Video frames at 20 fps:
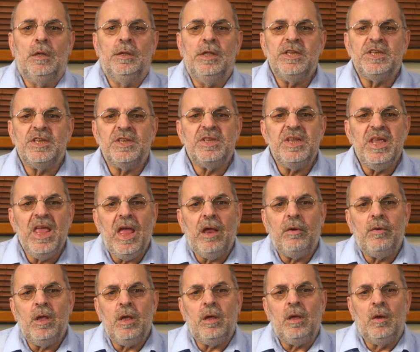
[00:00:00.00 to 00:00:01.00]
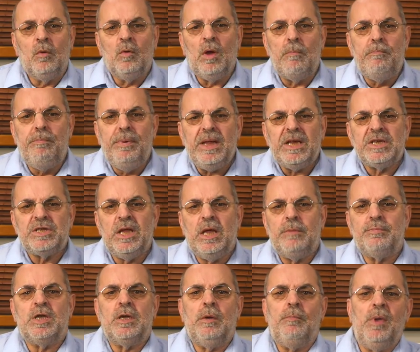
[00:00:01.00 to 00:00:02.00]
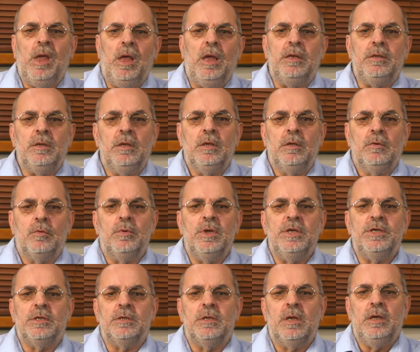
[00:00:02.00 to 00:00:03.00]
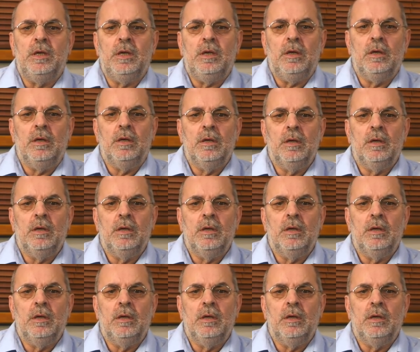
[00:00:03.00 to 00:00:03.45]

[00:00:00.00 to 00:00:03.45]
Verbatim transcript: This is the area where big steps are made recently.